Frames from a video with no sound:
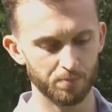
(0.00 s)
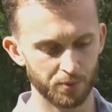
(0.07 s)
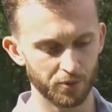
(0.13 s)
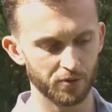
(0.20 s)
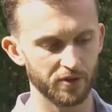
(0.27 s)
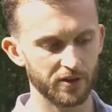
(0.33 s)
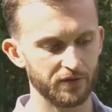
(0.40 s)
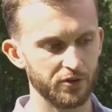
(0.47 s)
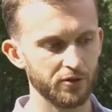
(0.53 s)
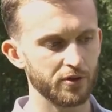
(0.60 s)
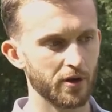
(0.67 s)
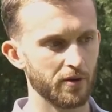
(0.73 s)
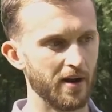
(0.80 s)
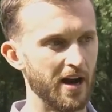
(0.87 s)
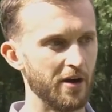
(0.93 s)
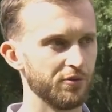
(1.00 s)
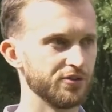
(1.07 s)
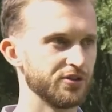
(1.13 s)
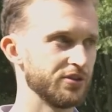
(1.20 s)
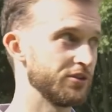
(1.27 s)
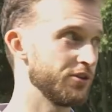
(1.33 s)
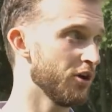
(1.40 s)
but if you go out
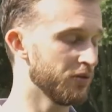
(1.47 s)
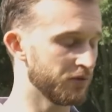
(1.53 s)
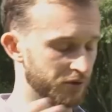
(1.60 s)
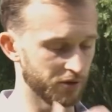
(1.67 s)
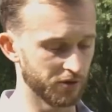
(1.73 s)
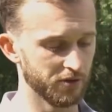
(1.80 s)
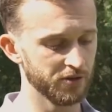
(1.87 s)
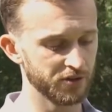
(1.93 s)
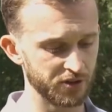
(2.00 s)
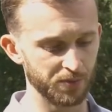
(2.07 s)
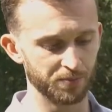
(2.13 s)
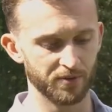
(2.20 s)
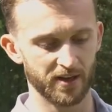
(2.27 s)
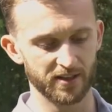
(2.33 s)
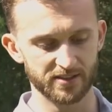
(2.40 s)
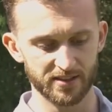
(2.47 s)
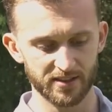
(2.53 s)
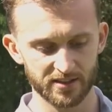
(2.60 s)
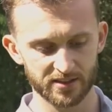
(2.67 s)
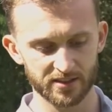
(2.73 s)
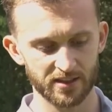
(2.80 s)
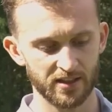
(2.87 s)
onto the golf course to
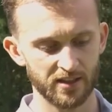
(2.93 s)
practice,